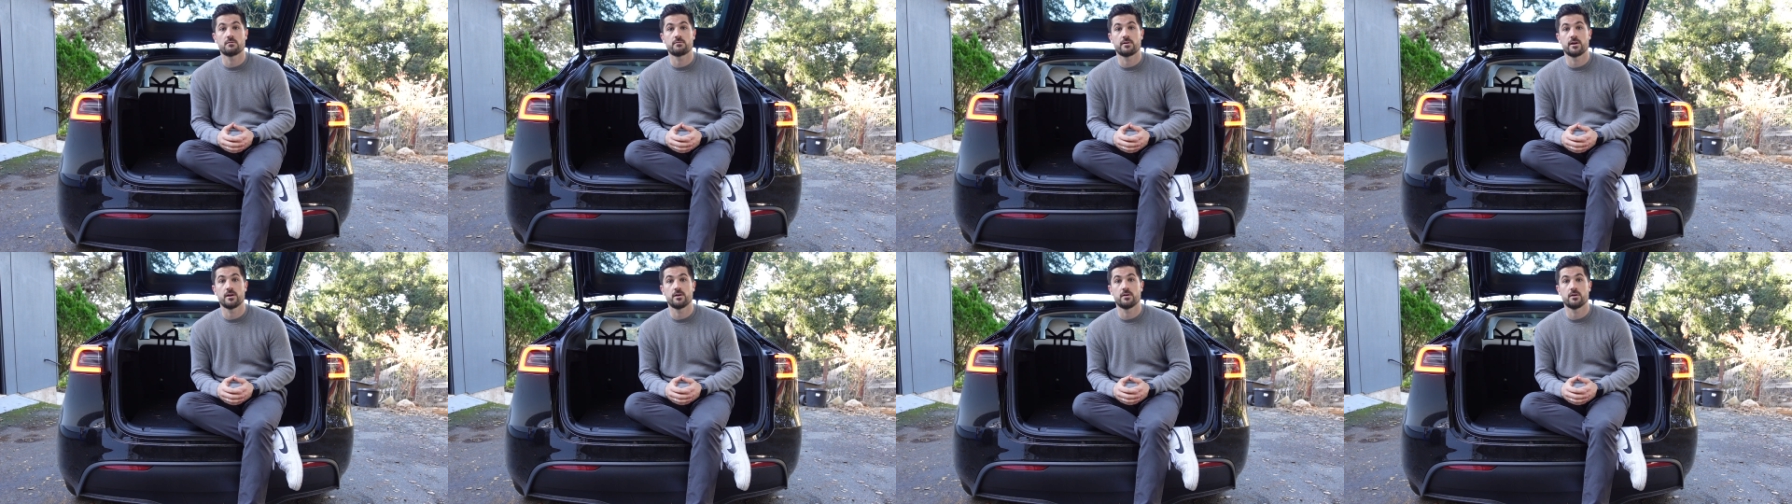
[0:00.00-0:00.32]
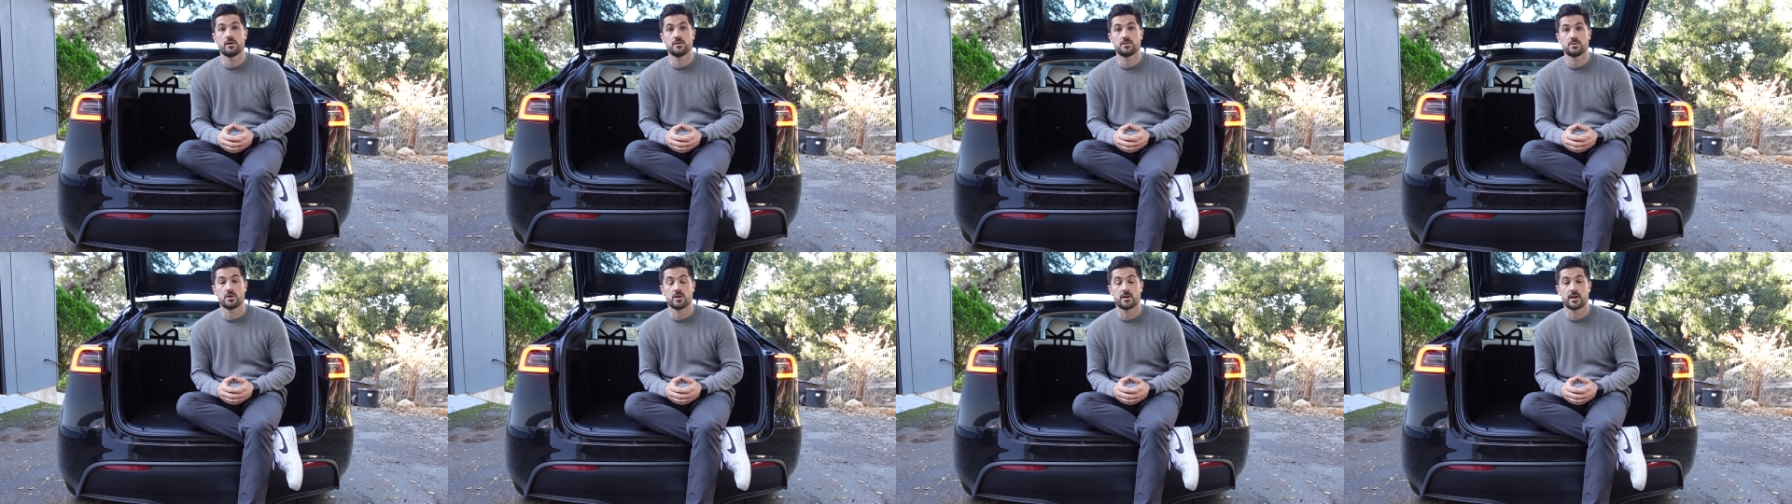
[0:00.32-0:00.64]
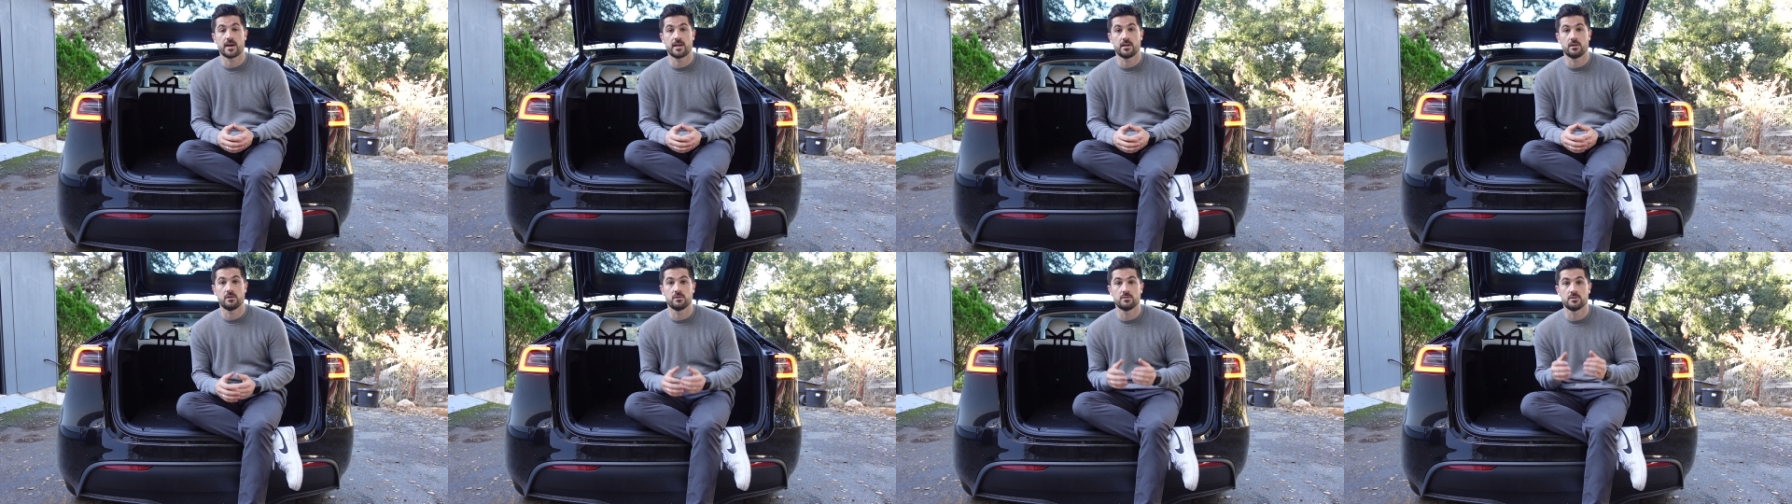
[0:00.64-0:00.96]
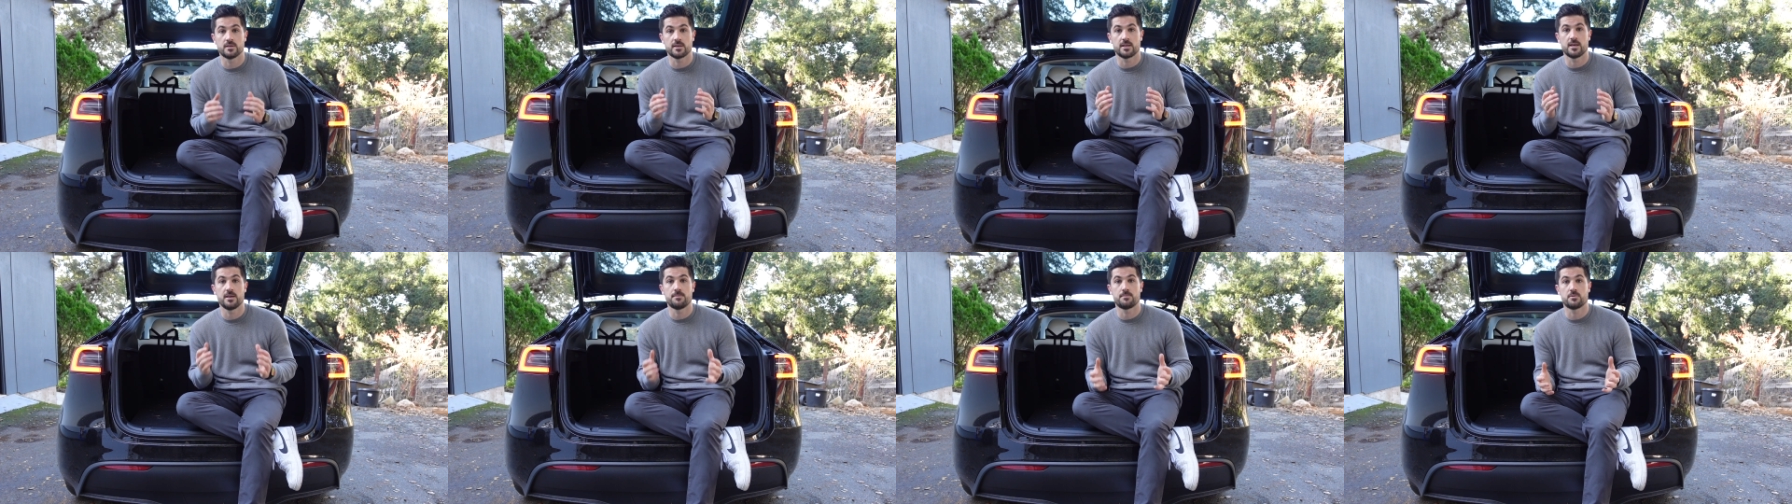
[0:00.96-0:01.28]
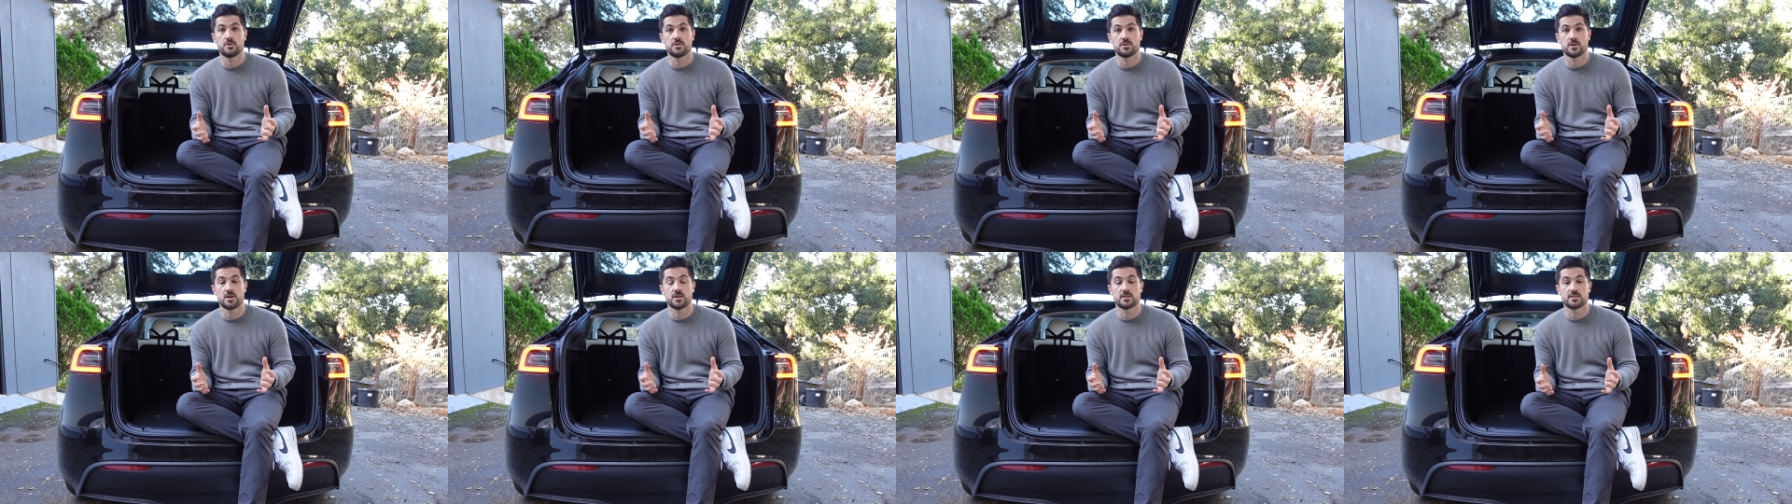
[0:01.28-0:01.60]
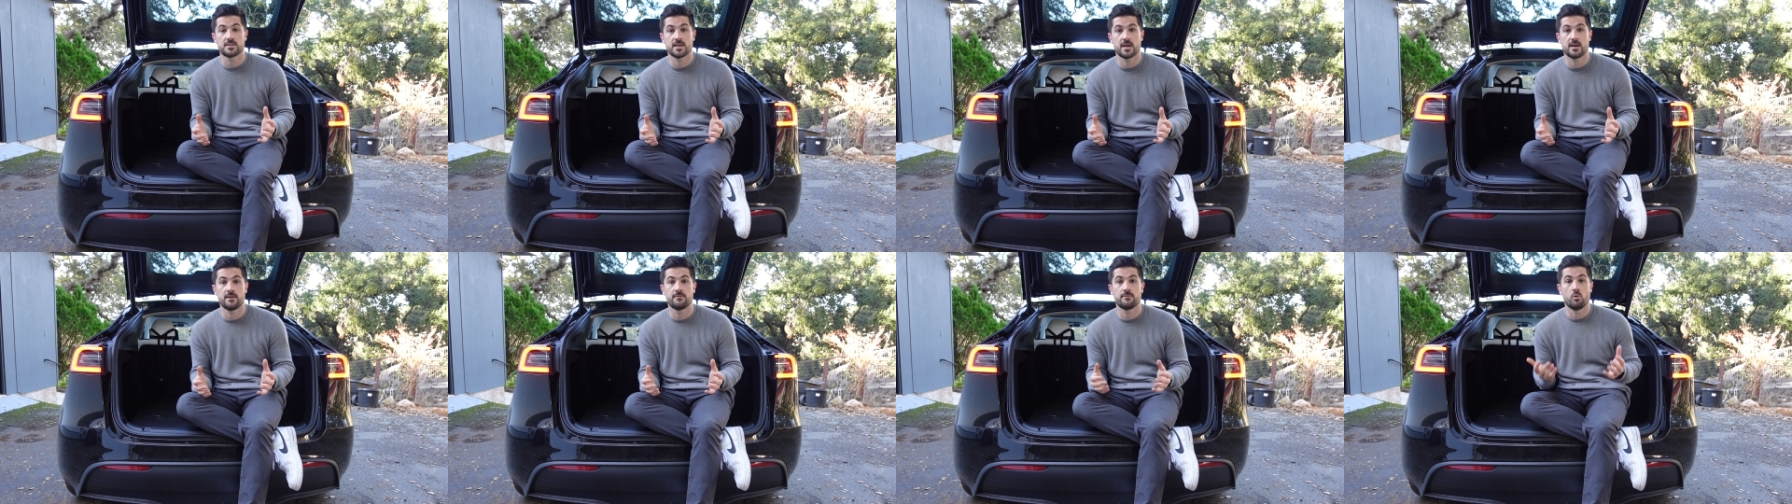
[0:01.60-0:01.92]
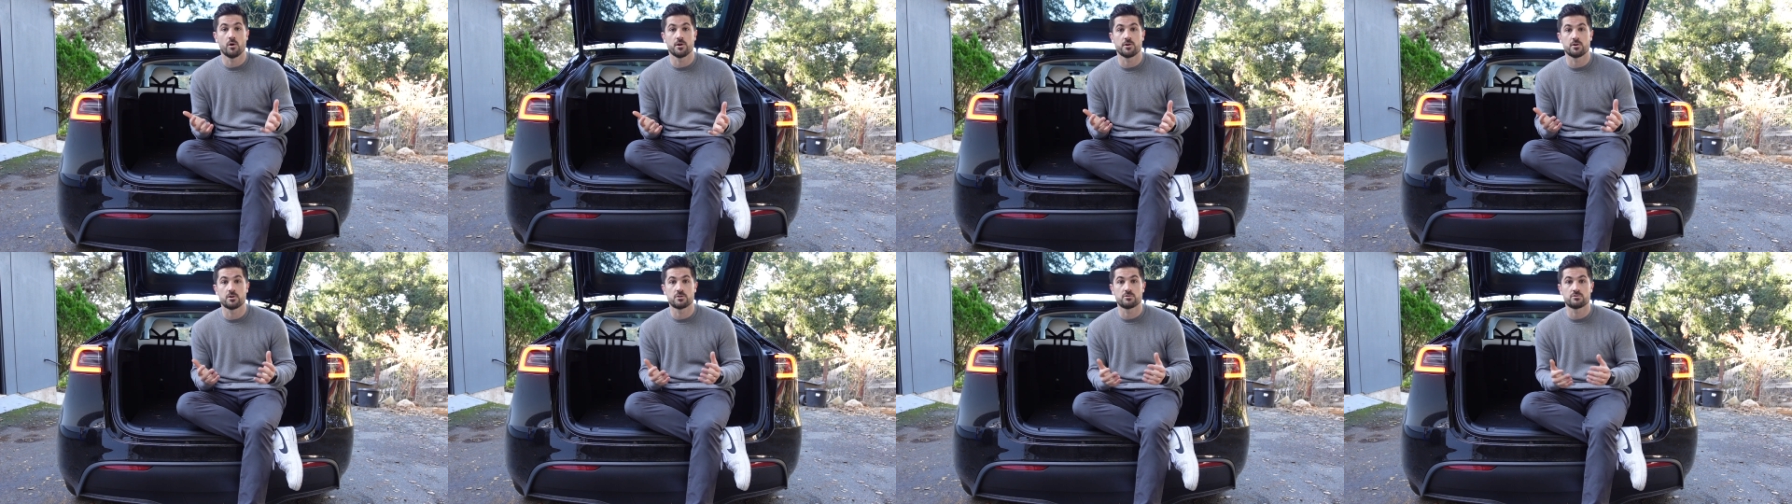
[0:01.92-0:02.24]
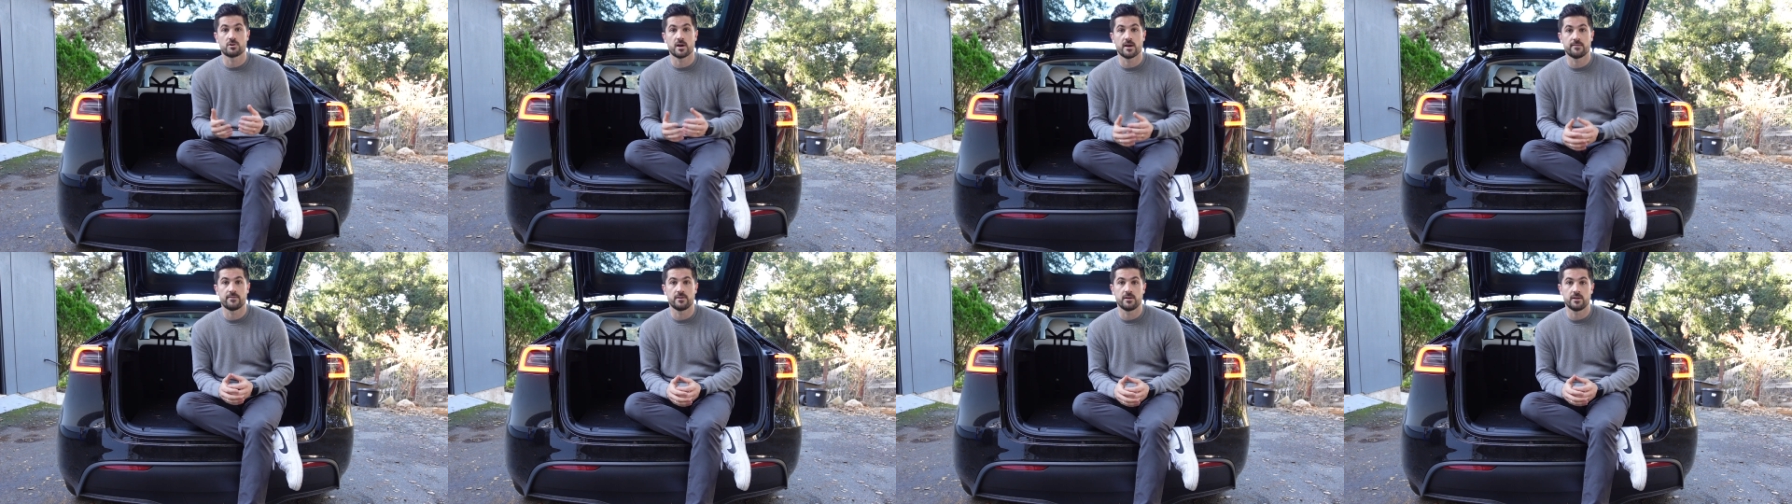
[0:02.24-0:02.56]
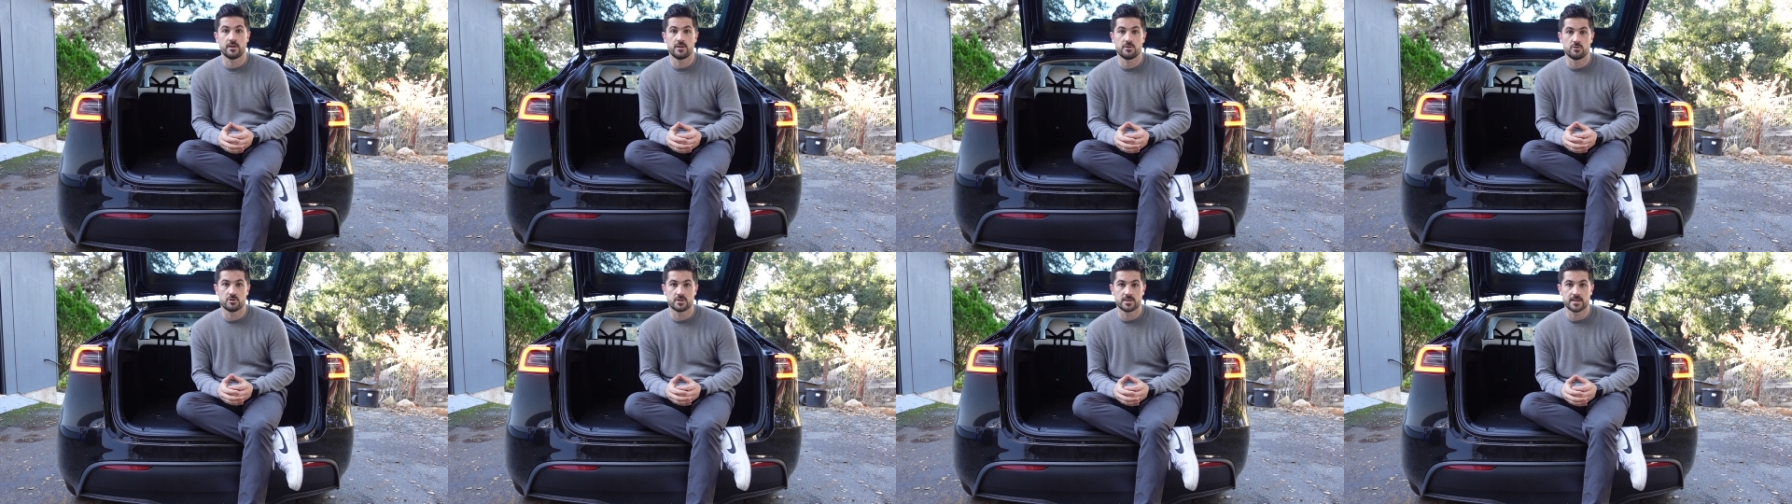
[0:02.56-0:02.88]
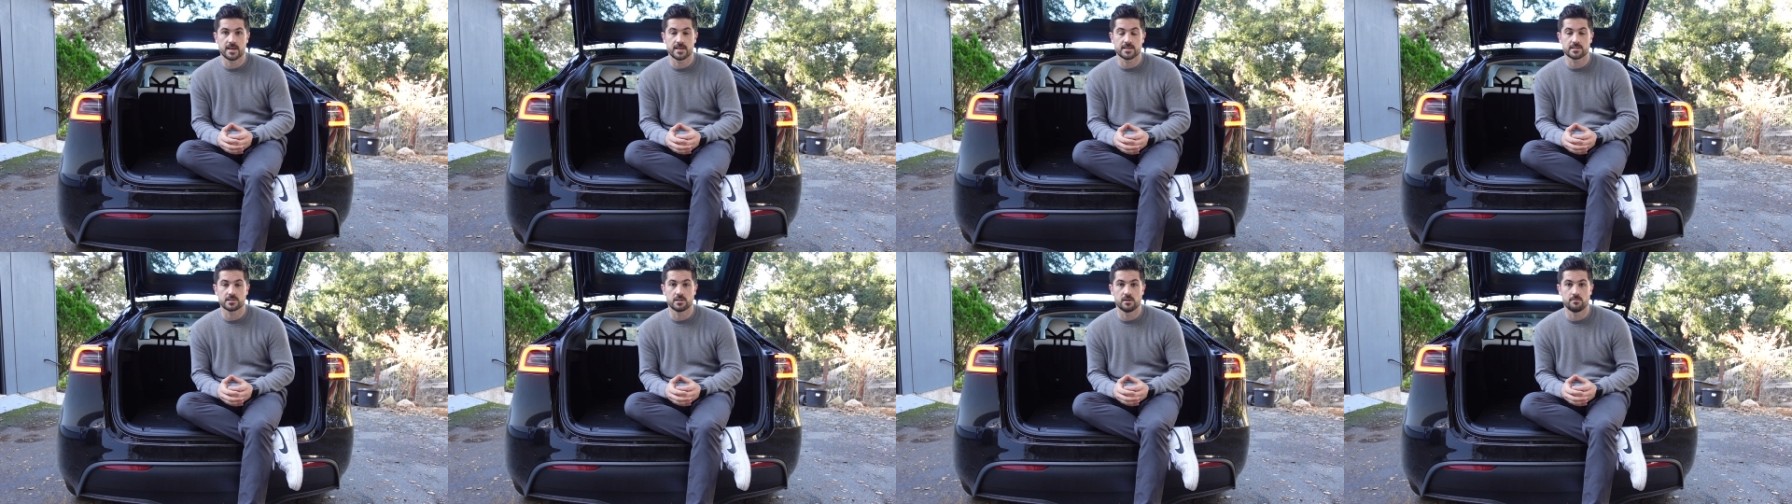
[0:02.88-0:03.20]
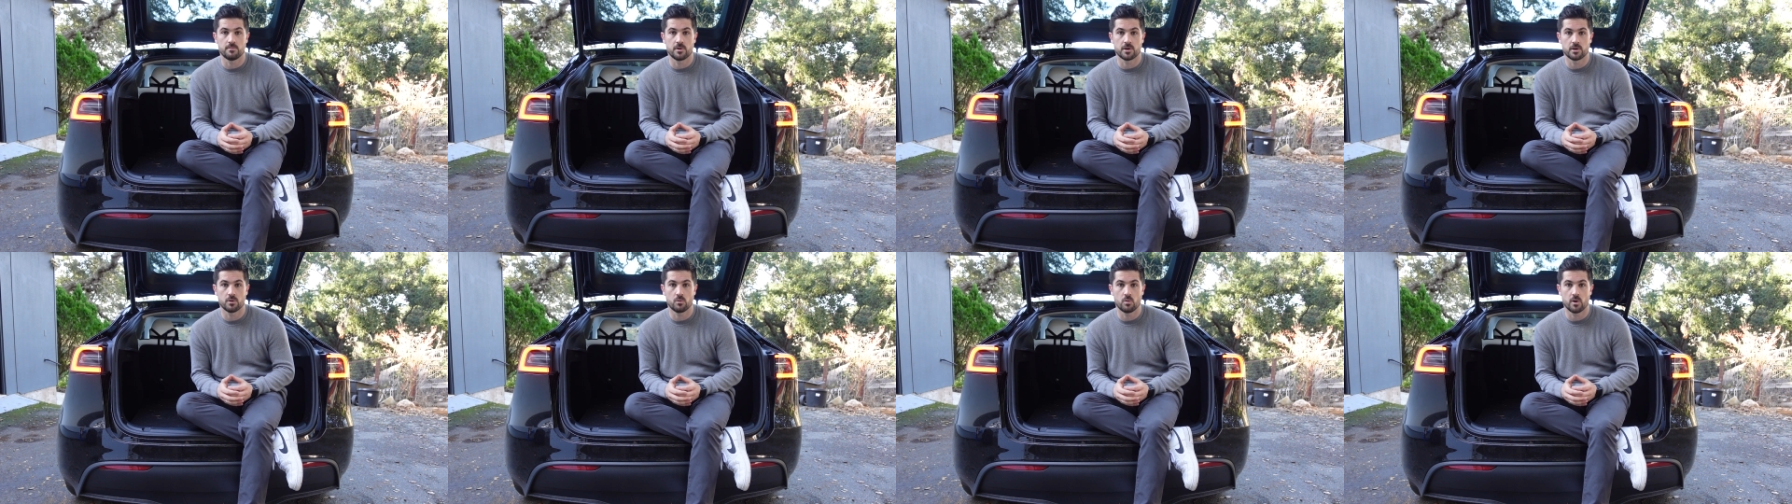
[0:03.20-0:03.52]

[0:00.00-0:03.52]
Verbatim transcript: crate or dog kennel to keep your dog safe while you're driving in your Tesla Model